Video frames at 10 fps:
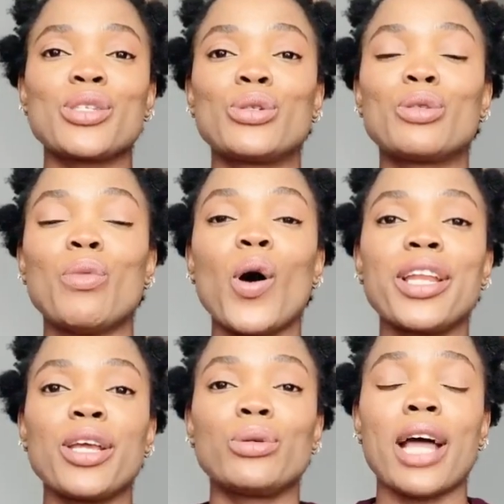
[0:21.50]
good
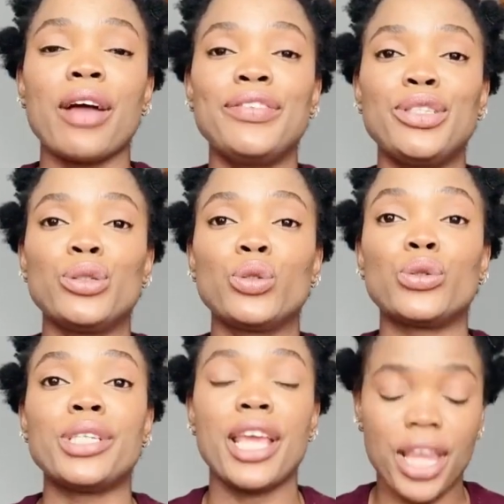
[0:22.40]
morning, good afternoon,
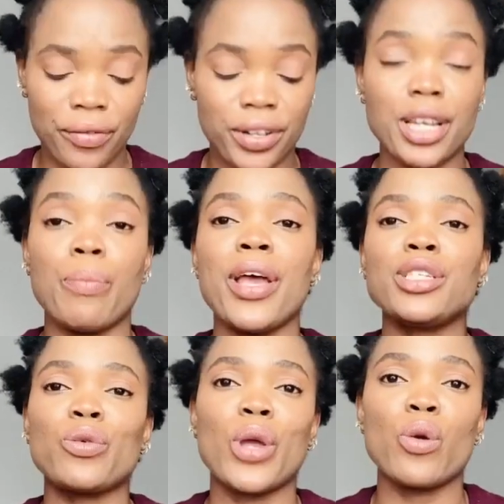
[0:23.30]
good evening,
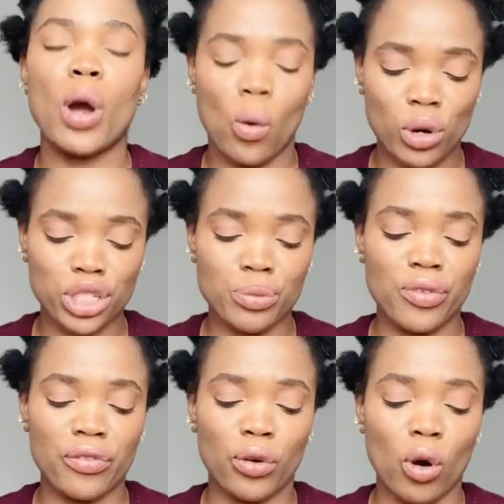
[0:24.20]
depends on where you are watching
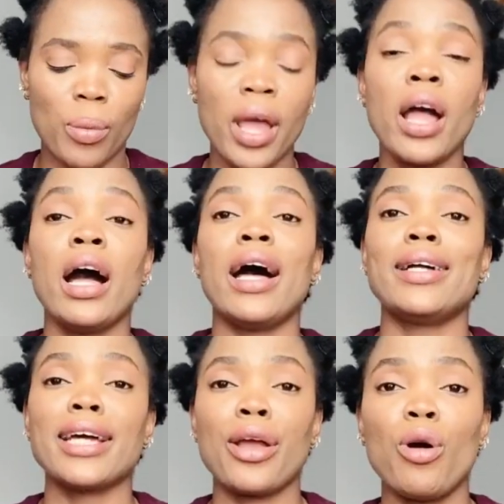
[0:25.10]
me from,
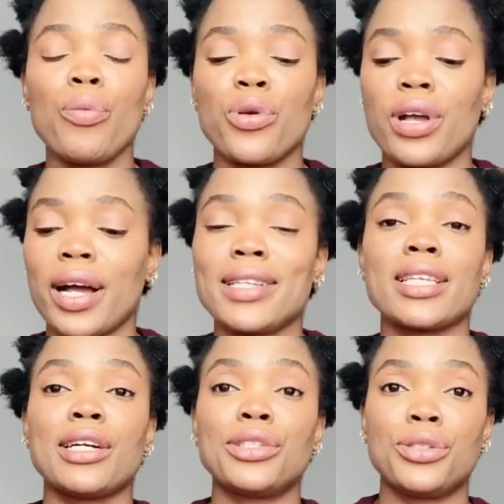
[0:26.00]
and I hope you guys
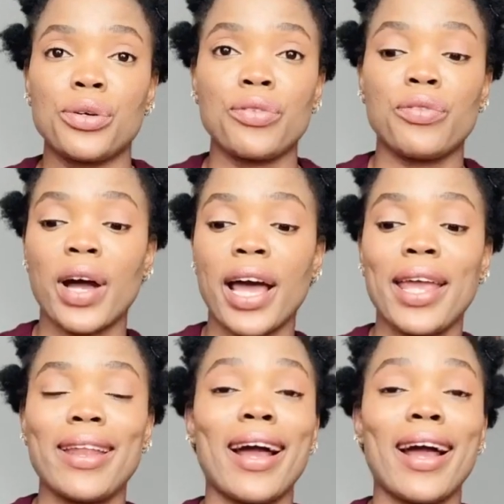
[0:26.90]
are doing fine.